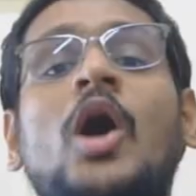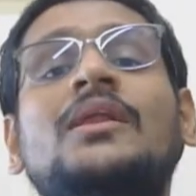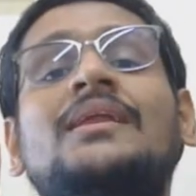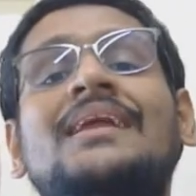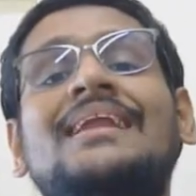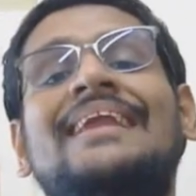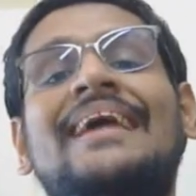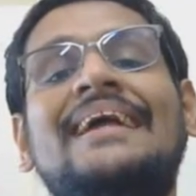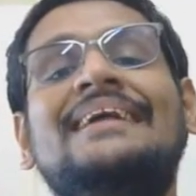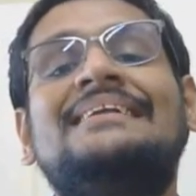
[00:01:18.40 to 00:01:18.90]
the
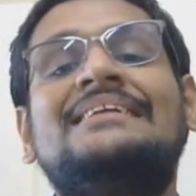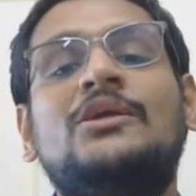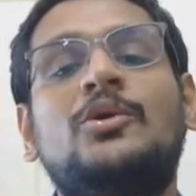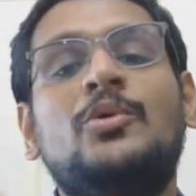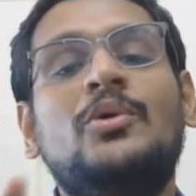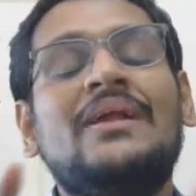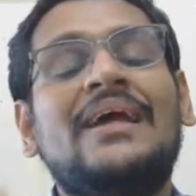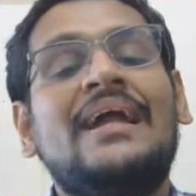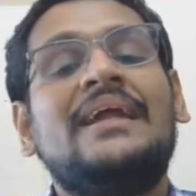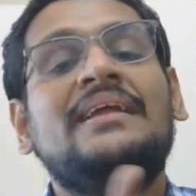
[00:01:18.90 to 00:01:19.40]
links you
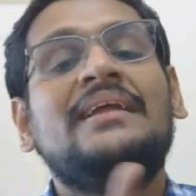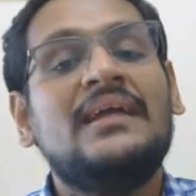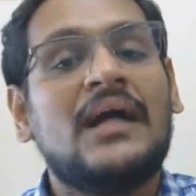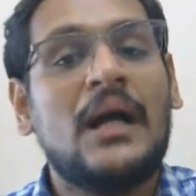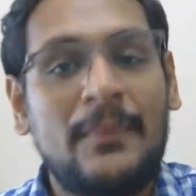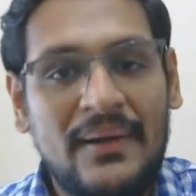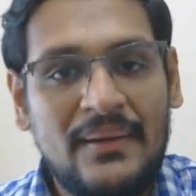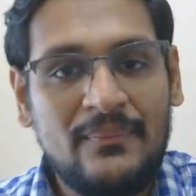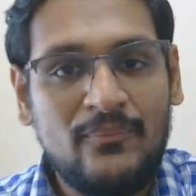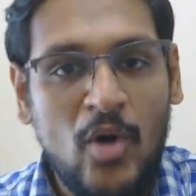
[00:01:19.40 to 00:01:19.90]
will get in the
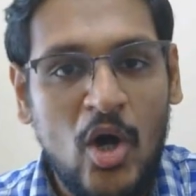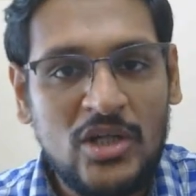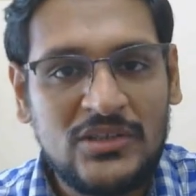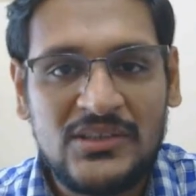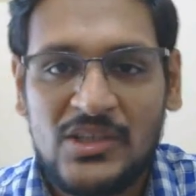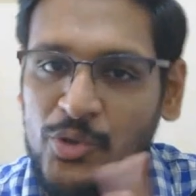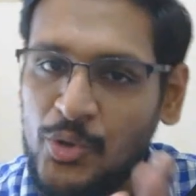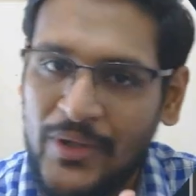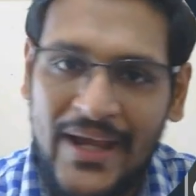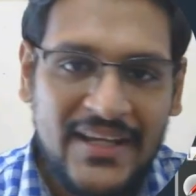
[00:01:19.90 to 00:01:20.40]
comment
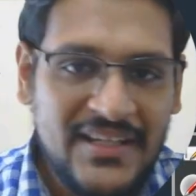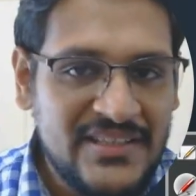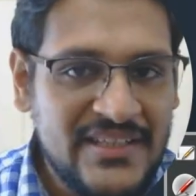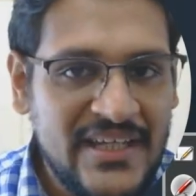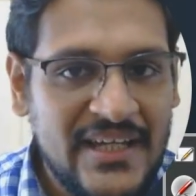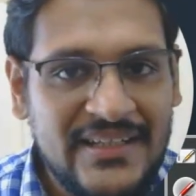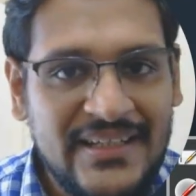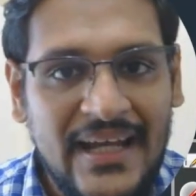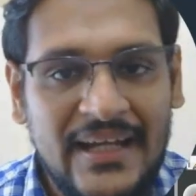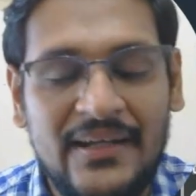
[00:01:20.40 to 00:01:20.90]
box, you can
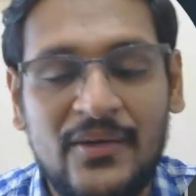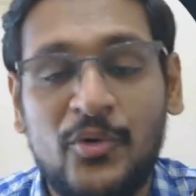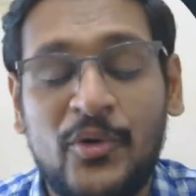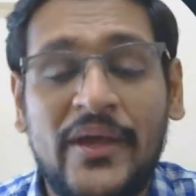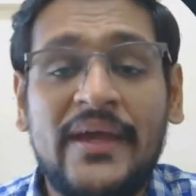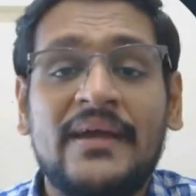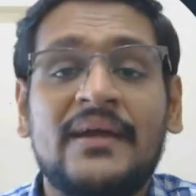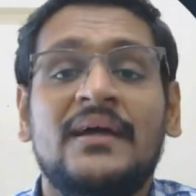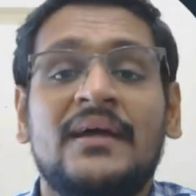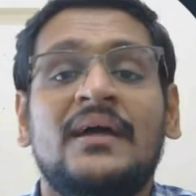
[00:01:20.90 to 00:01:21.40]
check that.
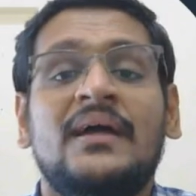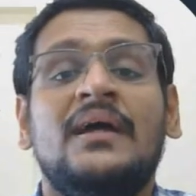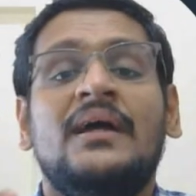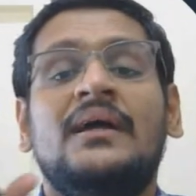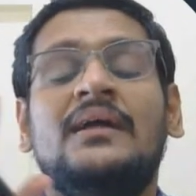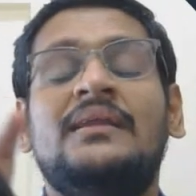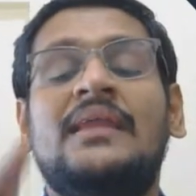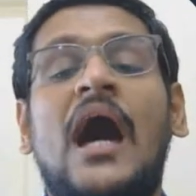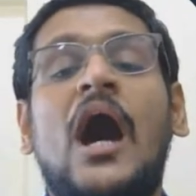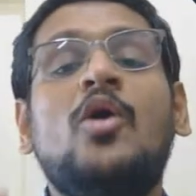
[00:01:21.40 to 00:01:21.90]
Okay.
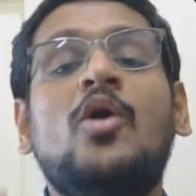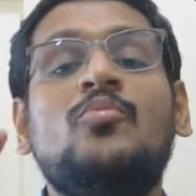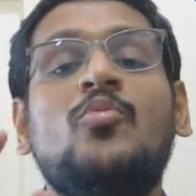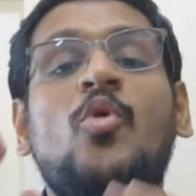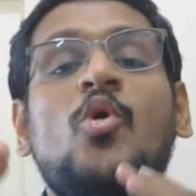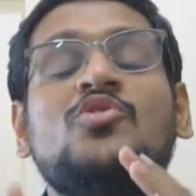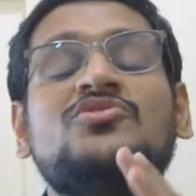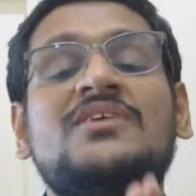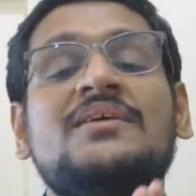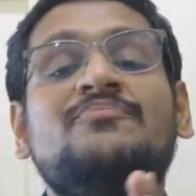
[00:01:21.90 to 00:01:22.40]
Now,
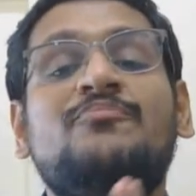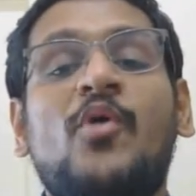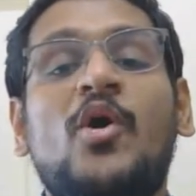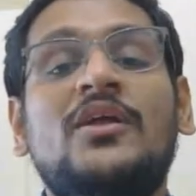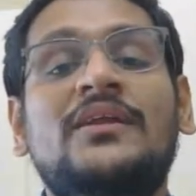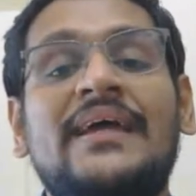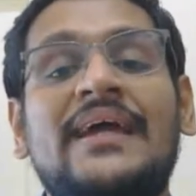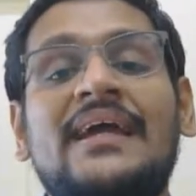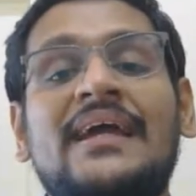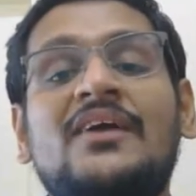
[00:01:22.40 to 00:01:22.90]
most
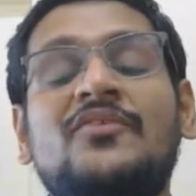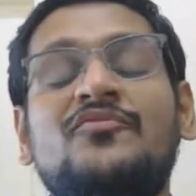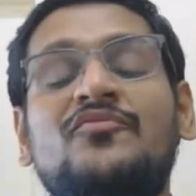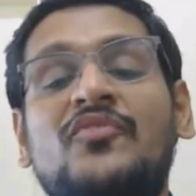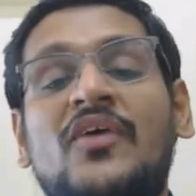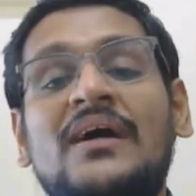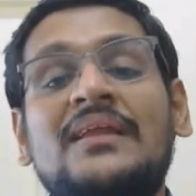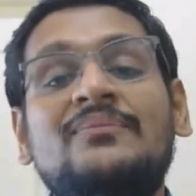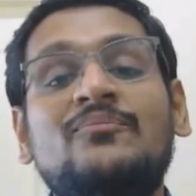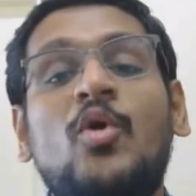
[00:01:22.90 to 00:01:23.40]
important thing,
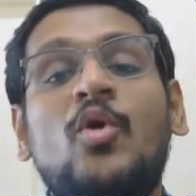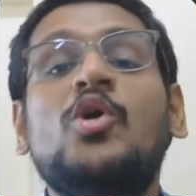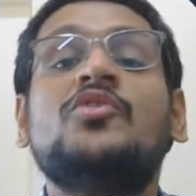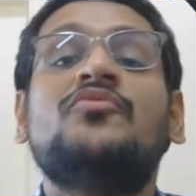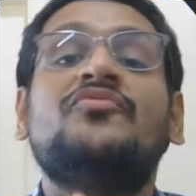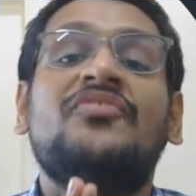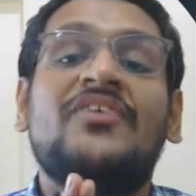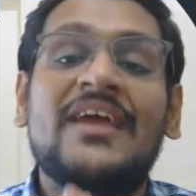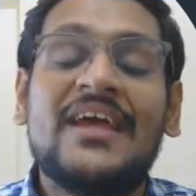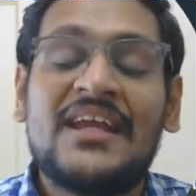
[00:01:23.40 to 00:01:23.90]
one more
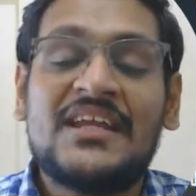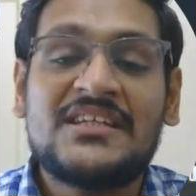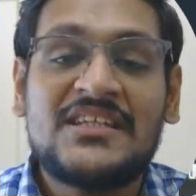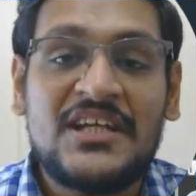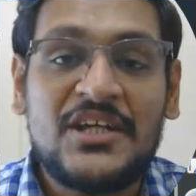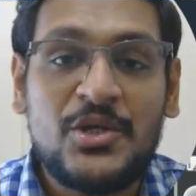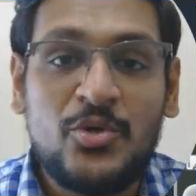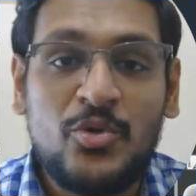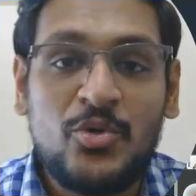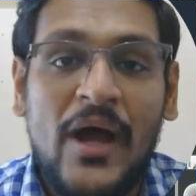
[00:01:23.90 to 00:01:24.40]
free
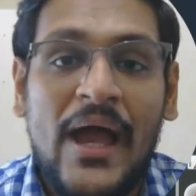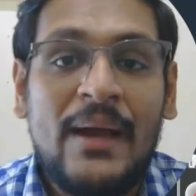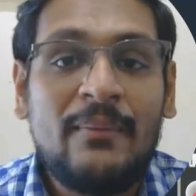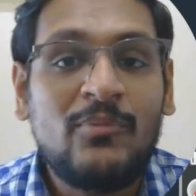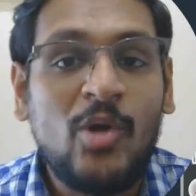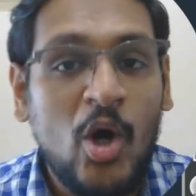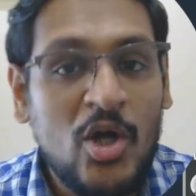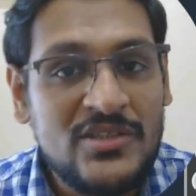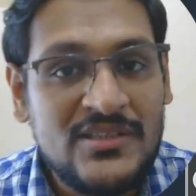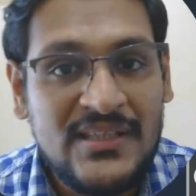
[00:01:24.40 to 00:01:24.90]
initiative I am
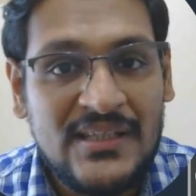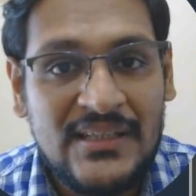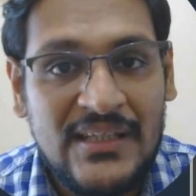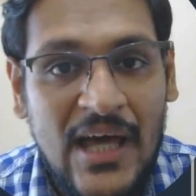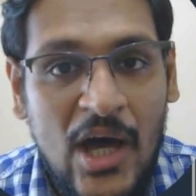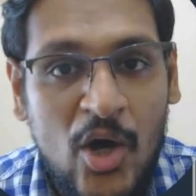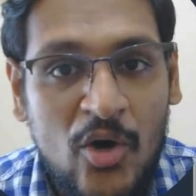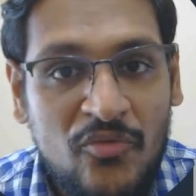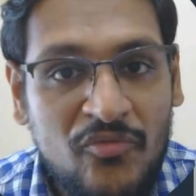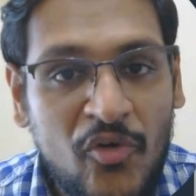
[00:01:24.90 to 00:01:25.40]
launching
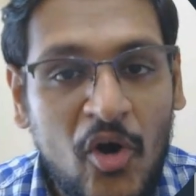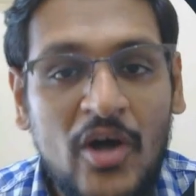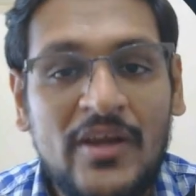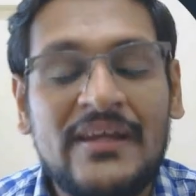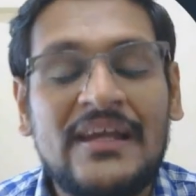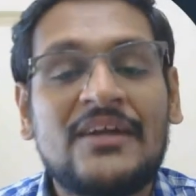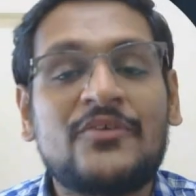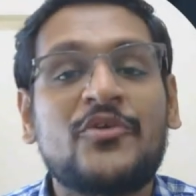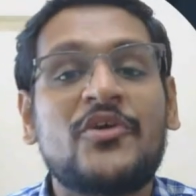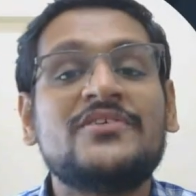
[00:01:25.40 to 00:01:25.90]
now for
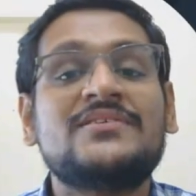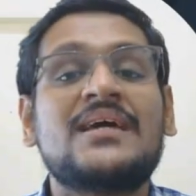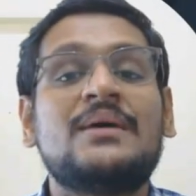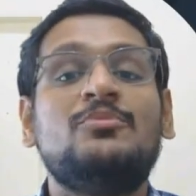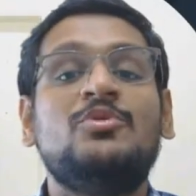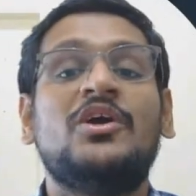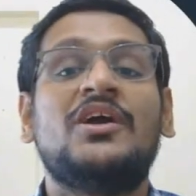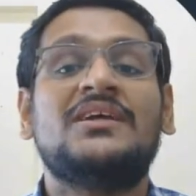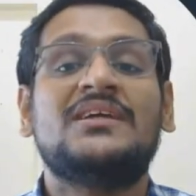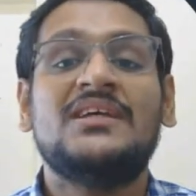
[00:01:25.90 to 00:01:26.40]
electronics
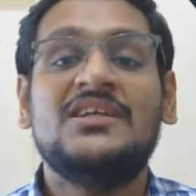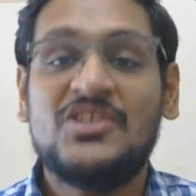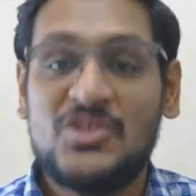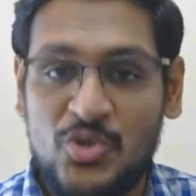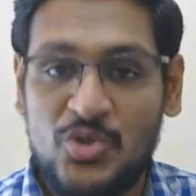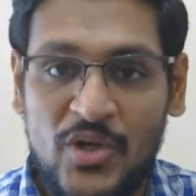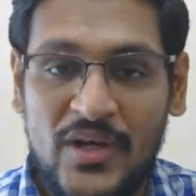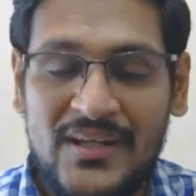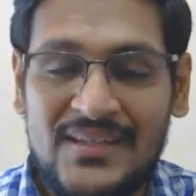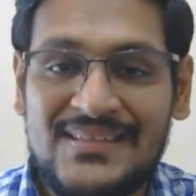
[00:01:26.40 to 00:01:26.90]
communication
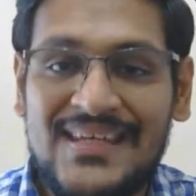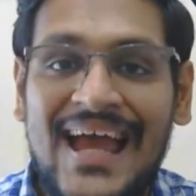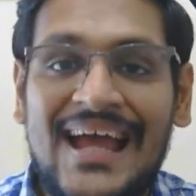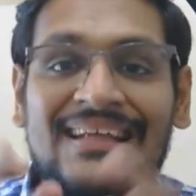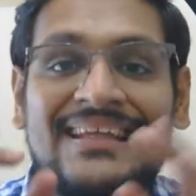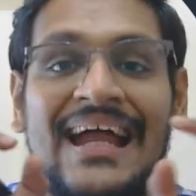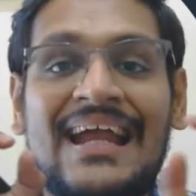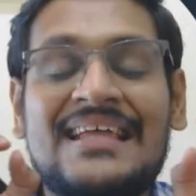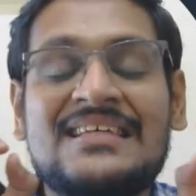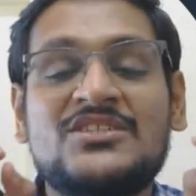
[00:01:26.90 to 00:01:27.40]
students,
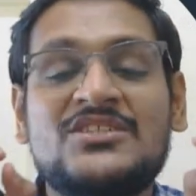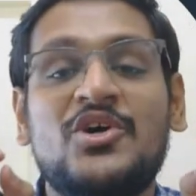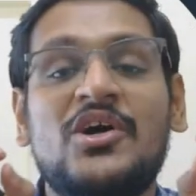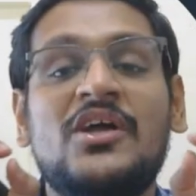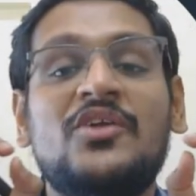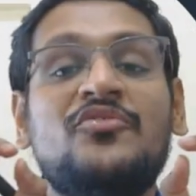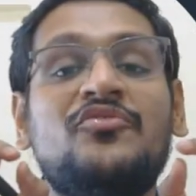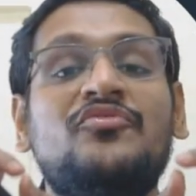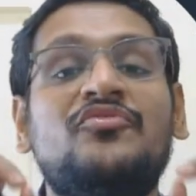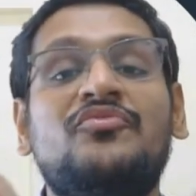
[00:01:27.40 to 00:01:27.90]
and that is
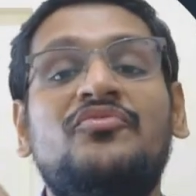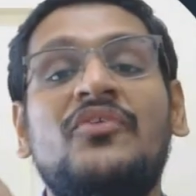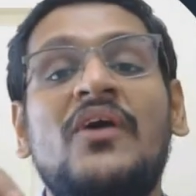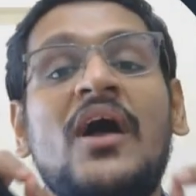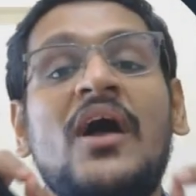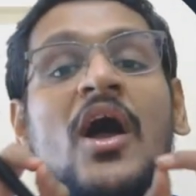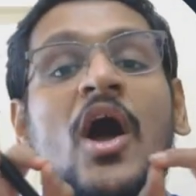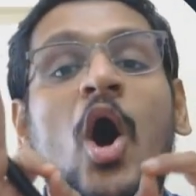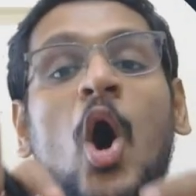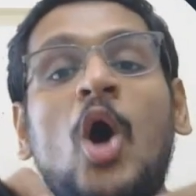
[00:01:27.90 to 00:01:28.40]
your
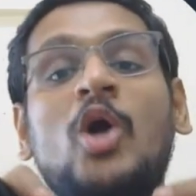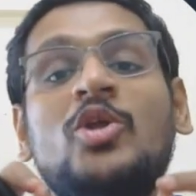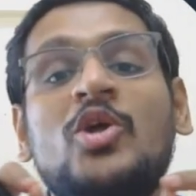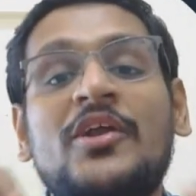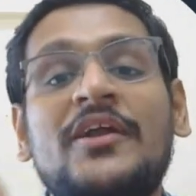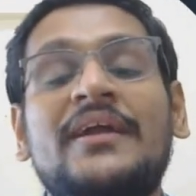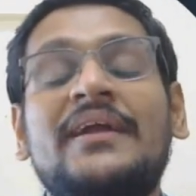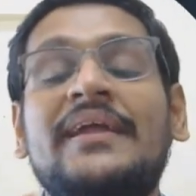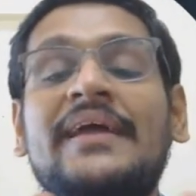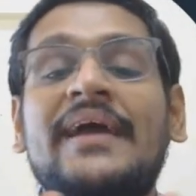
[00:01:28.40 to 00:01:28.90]
all
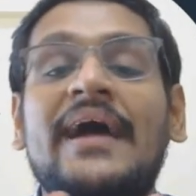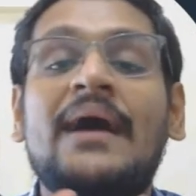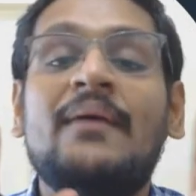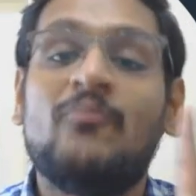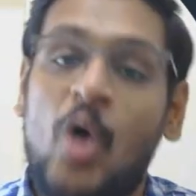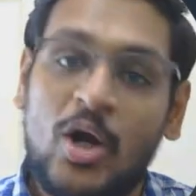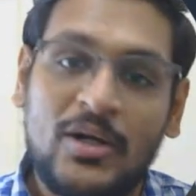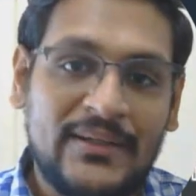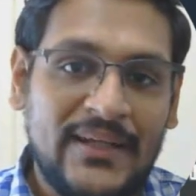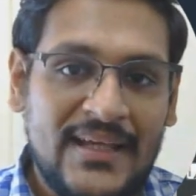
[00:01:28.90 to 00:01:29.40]
over India
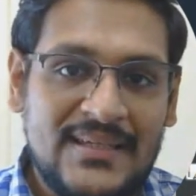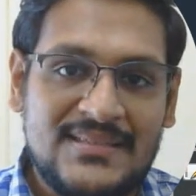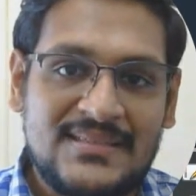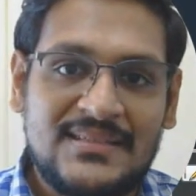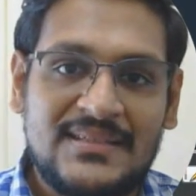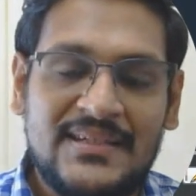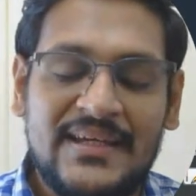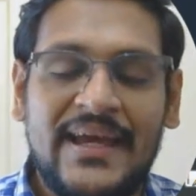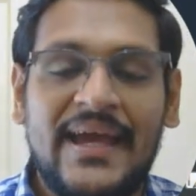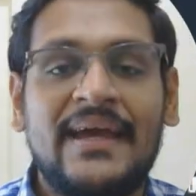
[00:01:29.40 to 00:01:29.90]
mock test.
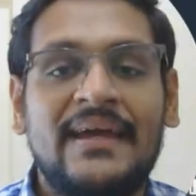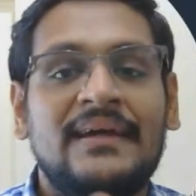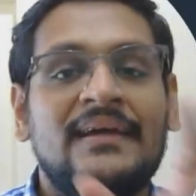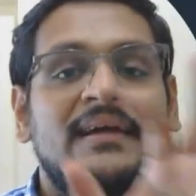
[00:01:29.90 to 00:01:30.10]
Okay?